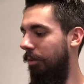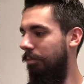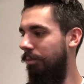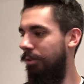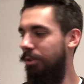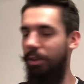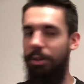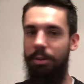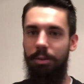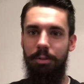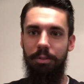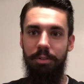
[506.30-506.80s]

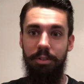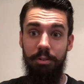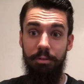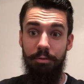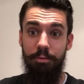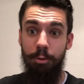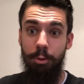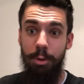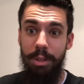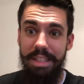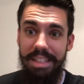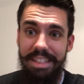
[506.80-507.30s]
So the
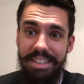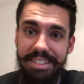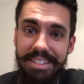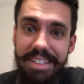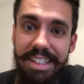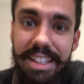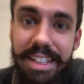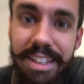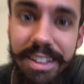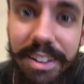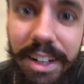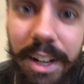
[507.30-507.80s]
Fukian
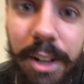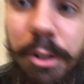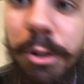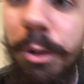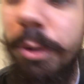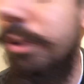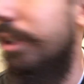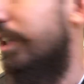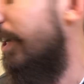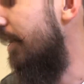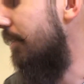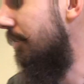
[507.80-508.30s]
tea that I
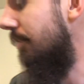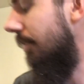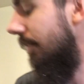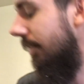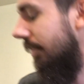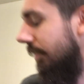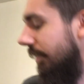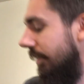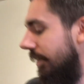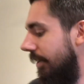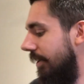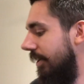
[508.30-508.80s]
showed you guys
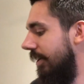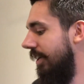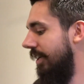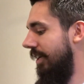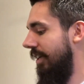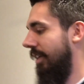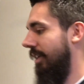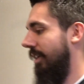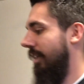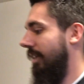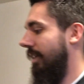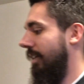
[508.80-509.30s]
earlier,
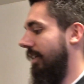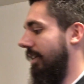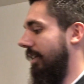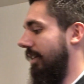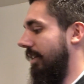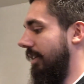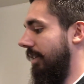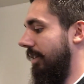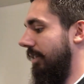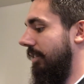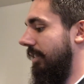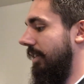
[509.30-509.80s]

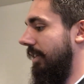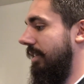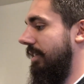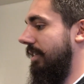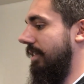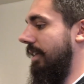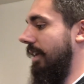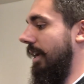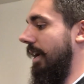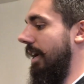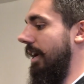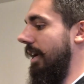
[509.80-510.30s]

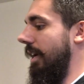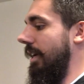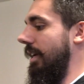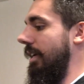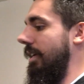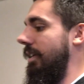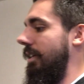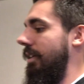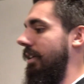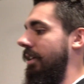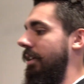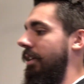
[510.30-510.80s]
this guy
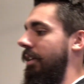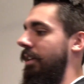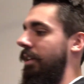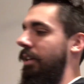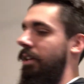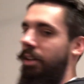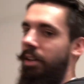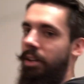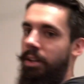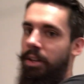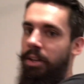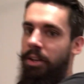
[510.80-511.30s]

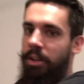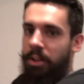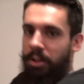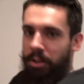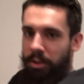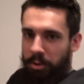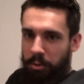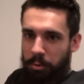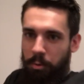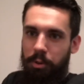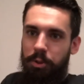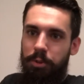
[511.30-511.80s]

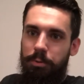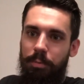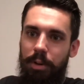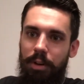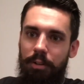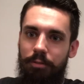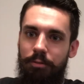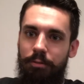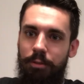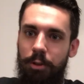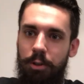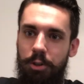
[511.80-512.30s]
was my
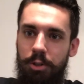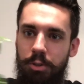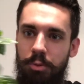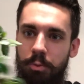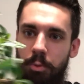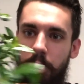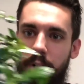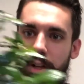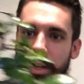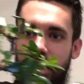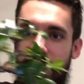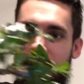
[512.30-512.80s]
first
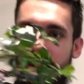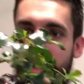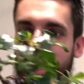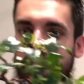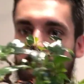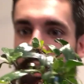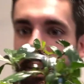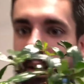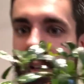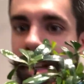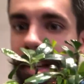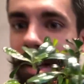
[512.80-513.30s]
one.
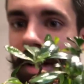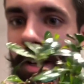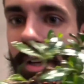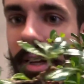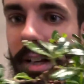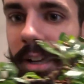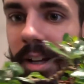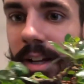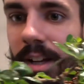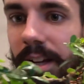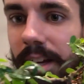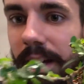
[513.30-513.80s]

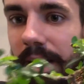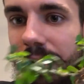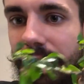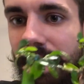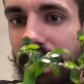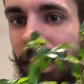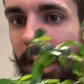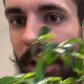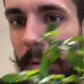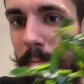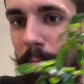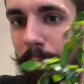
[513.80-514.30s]

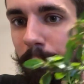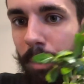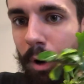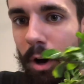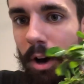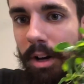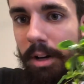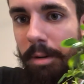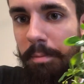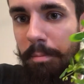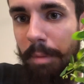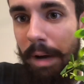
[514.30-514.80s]
And I
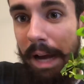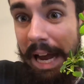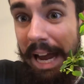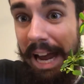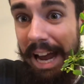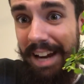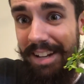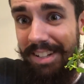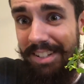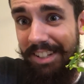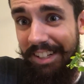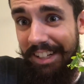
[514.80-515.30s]
bought him by
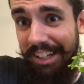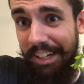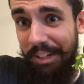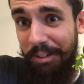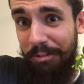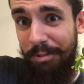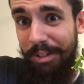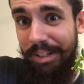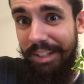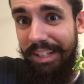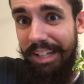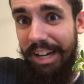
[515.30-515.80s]

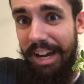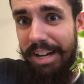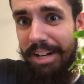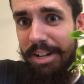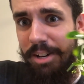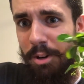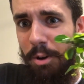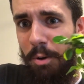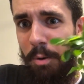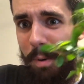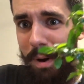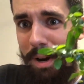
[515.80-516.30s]
accident, really. I
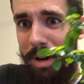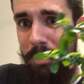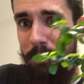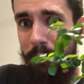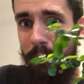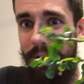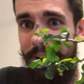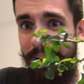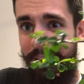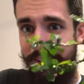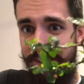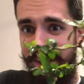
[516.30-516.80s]
didn't know what it
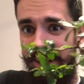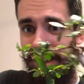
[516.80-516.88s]
was.